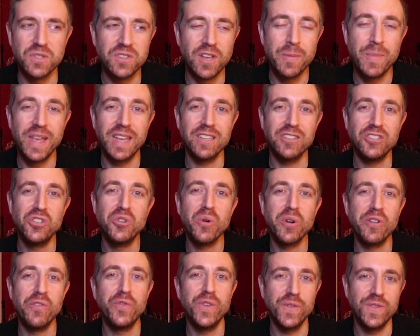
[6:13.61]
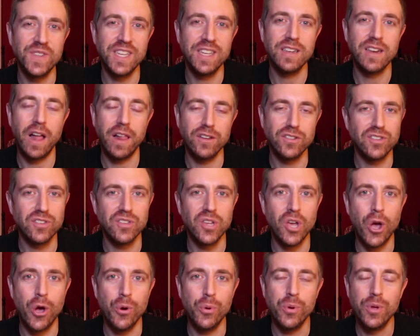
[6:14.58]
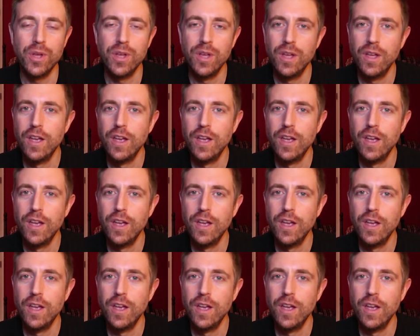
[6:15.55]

So I make it $215 to go.